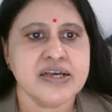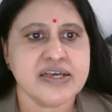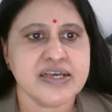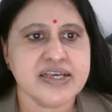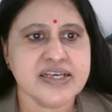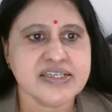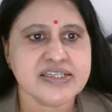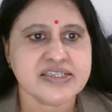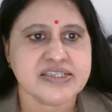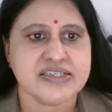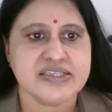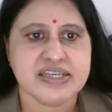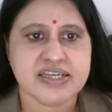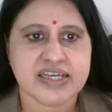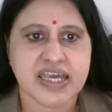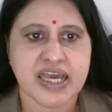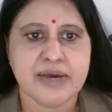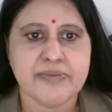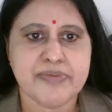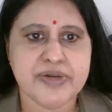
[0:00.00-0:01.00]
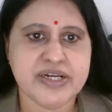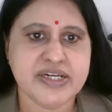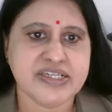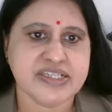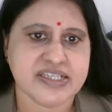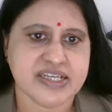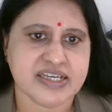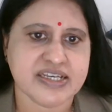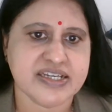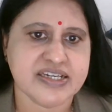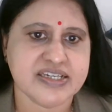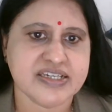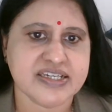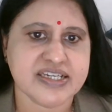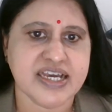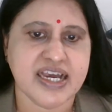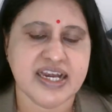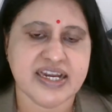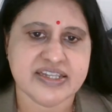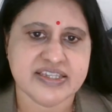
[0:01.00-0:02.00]
is the Cabinet
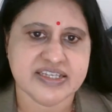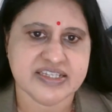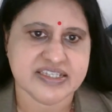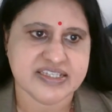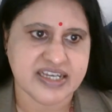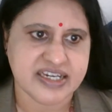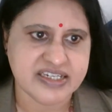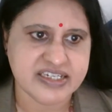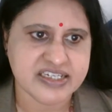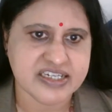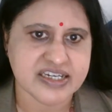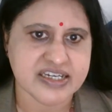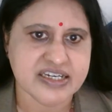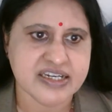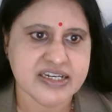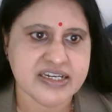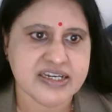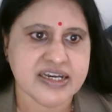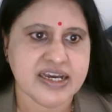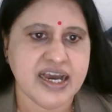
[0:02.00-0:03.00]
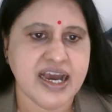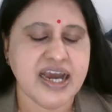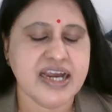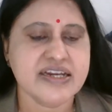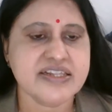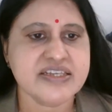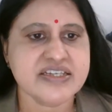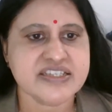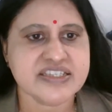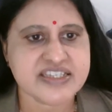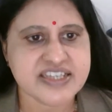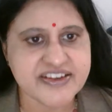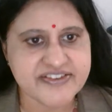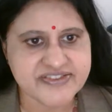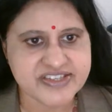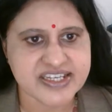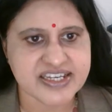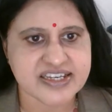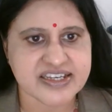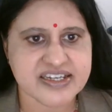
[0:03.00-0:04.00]
Secretary at the center and the Chief
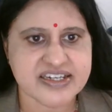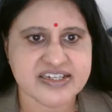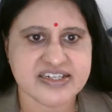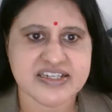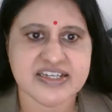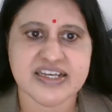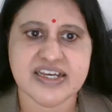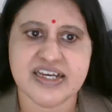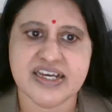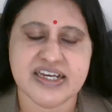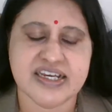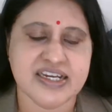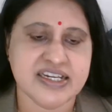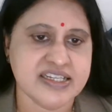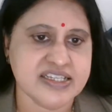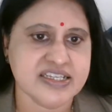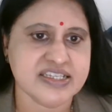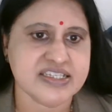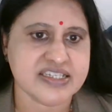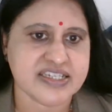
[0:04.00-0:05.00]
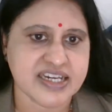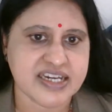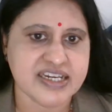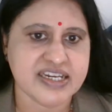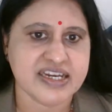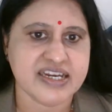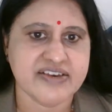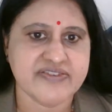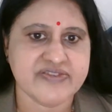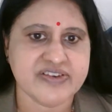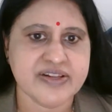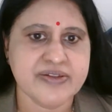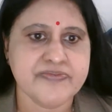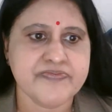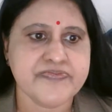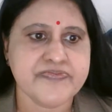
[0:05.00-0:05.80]
Secretary in the state level,